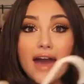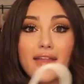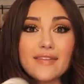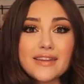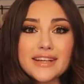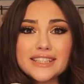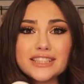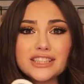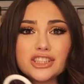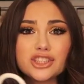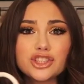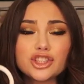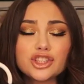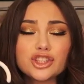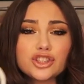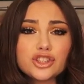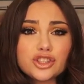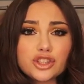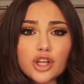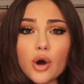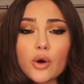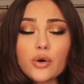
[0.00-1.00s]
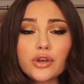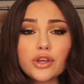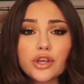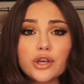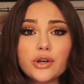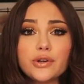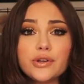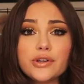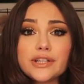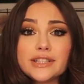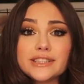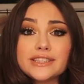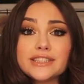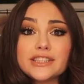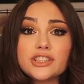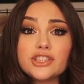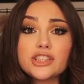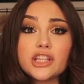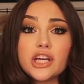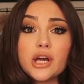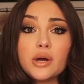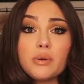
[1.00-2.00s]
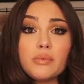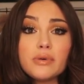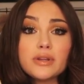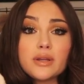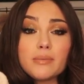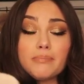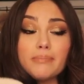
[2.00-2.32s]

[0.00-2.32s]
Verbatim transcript: And this is just so cute. You can cinch it in with